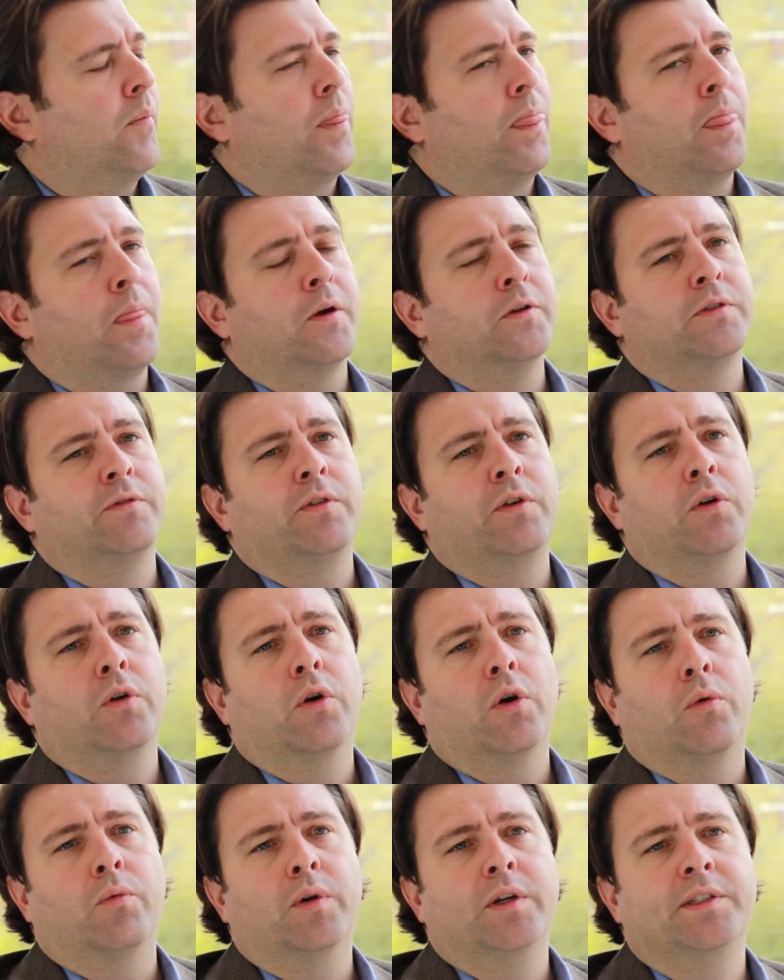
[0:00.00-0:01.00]
those of you who
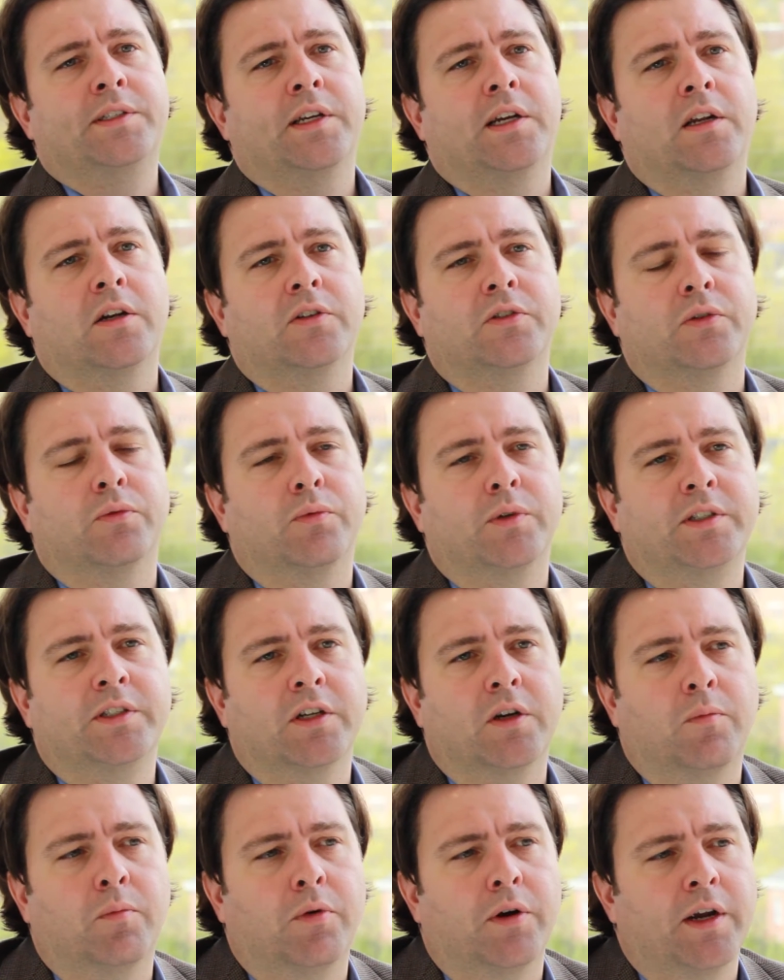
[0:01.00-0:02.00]
are retailers or
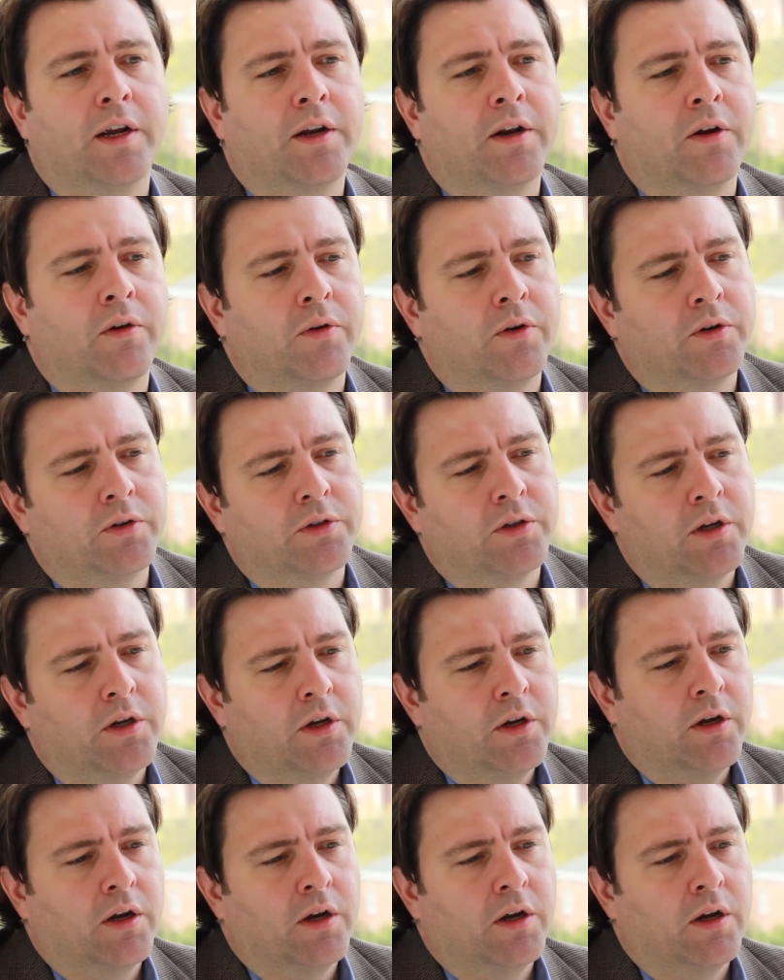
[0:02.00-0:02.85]
retail brand owners,